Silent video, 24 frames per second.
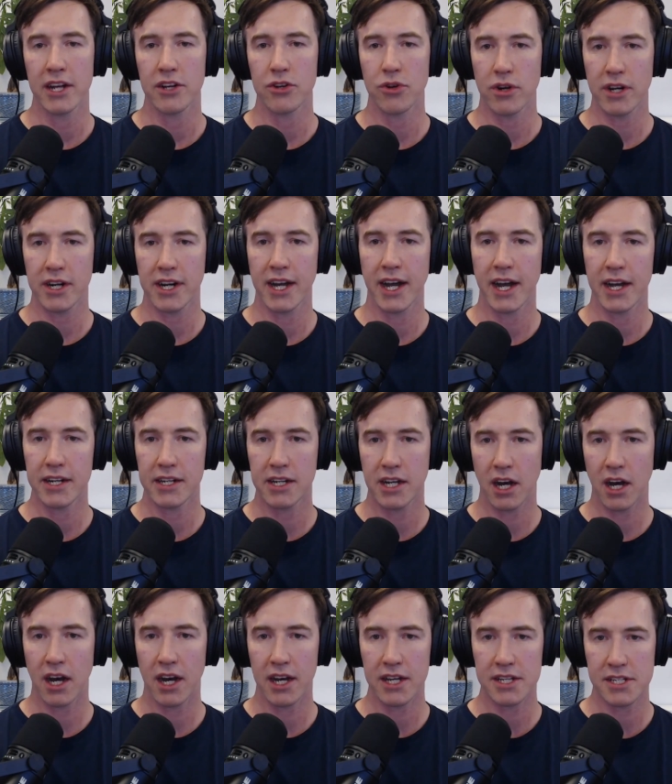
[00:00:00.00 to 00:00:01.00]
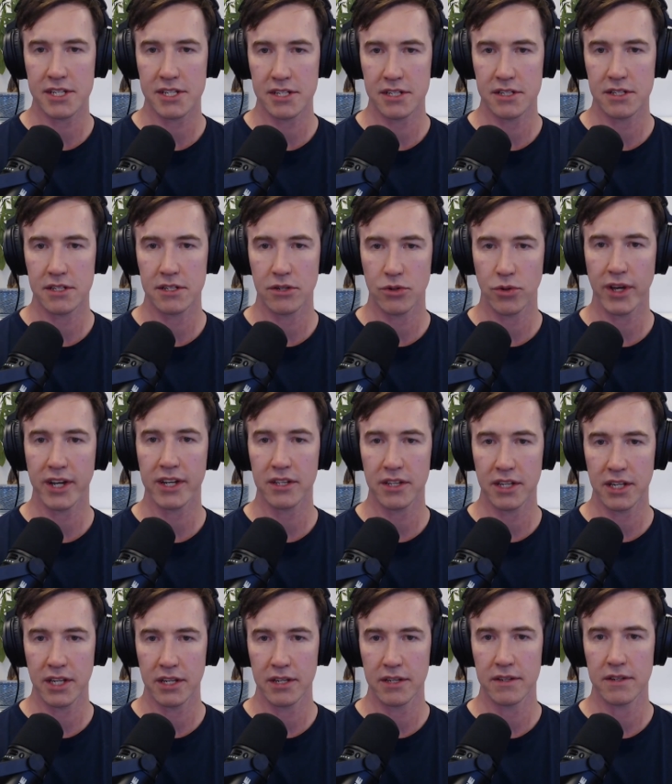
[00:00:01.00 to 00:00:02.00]
or cut costs
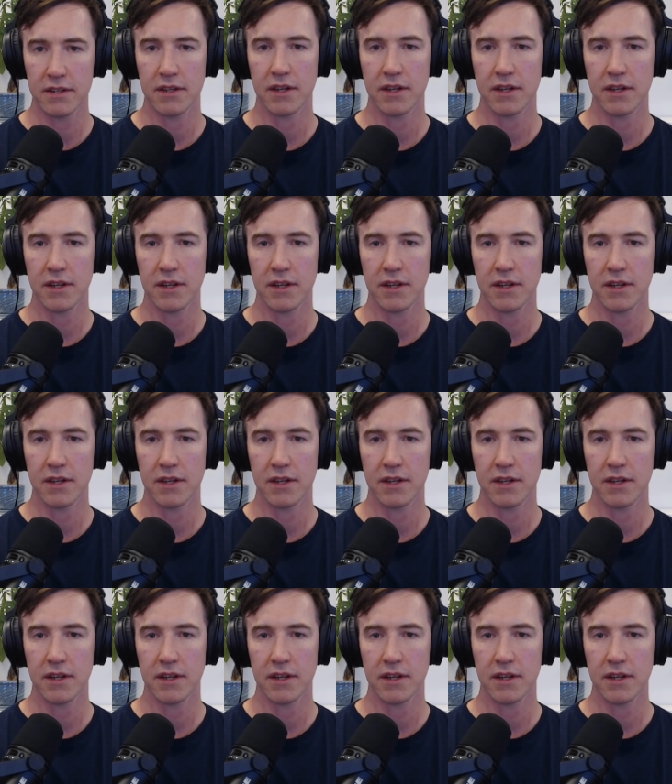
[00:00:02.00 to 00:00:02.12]
quickly